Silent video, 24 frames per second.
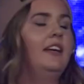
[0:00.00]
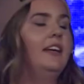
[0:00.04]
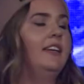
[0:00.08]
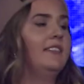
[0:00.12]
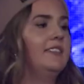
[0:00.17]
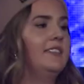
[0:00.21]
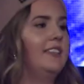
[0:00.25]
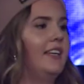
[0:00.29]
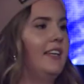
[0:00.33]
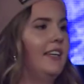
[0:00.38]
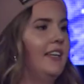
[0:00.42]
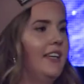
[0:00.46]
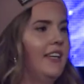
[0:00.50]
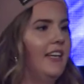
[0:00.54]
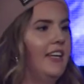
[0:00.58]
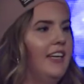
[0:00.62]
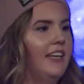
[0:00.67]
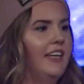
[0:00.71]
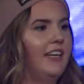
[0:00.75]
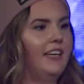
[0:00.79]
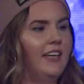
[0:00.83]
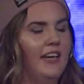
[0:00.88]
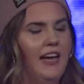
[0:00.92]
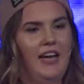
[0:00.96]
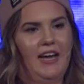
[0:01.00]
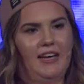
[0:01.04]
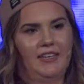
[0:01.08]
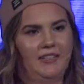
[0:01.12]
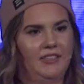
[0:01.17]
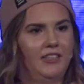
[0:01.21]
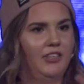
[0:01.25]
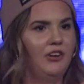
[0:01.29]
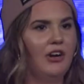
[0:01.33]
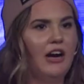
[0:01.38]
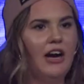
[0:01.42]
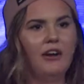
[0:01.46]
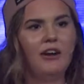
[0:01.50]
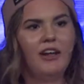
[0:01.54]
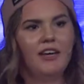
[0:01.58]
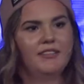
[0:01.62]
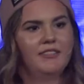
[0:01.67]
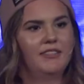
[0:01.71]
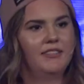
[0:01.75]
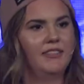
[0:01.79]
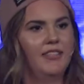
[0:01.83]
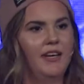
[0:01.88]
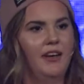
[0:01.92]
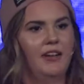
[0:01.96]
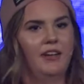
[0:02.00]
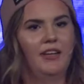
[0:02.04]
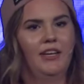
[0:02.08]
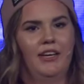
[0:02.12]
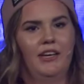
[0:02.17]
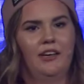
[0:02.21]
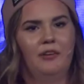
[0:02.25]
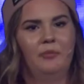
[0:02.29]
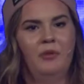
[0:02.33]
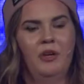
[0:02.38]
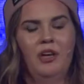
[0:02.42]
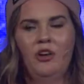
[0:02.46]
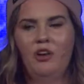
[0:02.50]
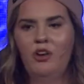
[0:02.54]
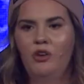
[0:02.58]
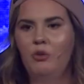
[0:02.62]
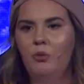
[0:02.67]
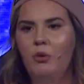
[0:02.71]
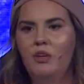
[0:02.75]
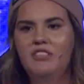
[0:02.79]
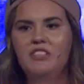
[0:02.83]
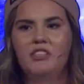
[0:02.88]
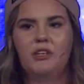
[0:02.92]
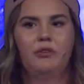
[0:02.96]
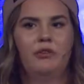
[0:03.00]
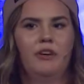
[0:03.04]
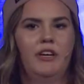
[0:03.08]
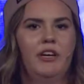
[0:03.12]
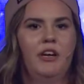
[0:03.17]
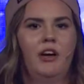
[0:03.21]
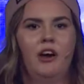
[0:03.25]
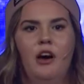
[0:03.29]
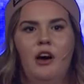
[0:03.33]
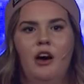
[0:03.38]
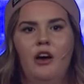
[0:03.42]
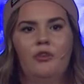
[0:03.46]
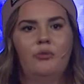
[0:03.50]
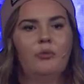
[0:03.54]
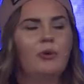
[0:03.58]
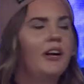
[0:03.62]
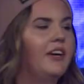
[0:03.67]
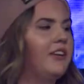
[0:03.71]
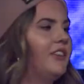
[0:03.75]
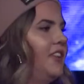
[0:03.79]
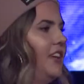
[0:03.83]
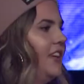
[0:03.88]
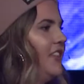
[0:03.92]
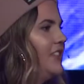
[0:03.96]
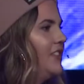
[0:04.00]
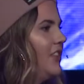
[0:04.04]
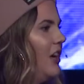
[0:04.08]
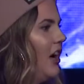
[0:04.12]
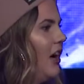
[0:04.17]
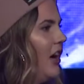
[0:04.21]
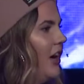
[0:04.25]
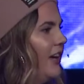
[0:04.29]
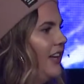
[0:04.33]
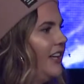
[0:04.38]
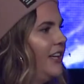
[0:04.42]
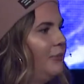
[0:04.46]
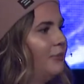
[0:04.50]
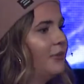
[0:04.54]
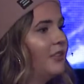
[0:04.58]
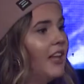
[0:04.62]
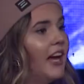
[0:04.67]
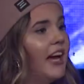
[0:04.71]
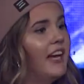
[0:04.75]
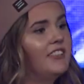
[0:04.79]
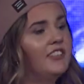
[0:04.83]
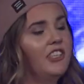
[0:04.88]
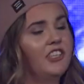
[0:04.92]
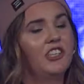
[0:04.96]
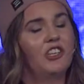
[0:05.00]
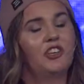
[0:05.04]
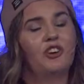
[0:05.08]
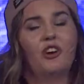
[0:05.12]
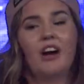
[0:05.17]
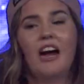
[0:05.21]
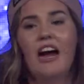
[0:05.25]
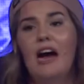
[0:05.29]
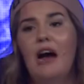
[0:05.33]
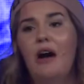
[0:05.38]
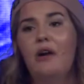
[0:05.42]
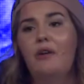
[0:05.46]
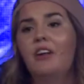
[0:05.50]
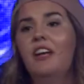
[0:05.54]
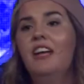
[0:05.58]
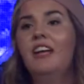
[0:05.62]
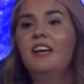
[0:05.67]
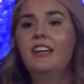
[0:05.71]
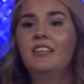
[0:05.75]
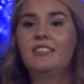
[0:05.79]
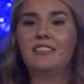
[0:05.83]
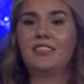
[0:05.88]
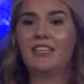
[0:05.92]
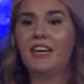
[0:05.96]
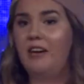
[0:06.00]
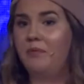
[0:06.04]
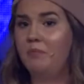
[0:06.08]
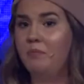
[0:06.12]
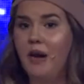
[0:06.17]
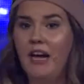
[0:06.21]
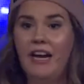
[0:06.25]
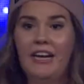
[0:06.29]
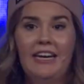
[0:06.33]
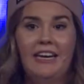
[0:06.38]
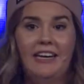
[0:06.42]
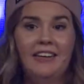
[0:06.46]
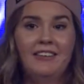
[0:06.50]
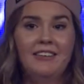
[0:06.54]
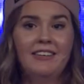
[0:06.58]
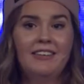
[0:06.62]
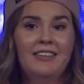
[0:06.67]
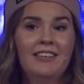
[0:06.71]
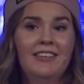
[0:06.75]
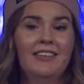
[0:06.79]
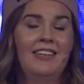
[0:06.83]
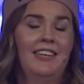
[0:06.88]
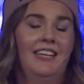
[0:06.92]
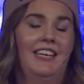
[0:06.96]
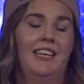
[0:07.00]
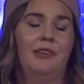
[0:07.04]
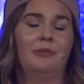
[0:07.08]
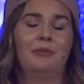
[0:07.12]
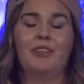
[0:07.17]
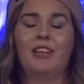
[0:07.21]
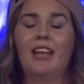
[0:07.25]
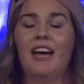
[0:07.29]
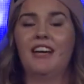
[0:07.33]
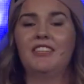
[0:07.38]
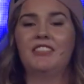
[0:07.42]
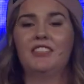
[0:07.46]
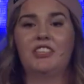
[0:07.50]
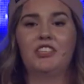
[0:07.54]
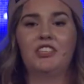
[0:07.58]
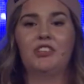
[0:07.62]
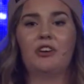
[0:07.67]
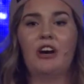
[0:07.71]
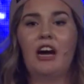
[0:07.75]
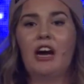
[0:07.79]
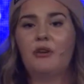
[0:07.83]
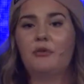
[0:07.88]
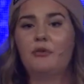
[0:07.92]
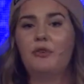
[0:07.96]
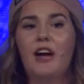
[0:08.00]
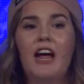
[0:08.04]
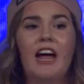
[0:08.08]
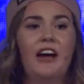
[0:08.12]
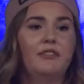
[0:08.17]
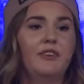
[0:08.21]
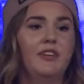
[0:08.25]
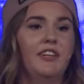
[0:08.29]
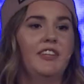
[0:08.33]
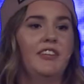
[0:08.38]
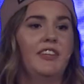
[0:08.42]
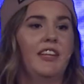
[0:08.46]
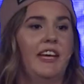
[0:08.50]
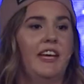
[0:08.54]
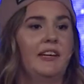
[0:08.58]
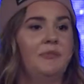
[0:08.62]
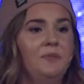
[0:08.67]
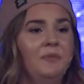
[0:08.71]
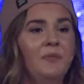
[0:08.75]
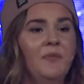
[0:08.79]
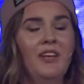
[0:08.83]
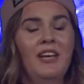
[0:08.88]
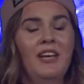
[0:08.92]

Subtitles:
See, the crowd has to tell him what's going on, where things are. He relies on the crowd to get money. He relies on the crowd for everything.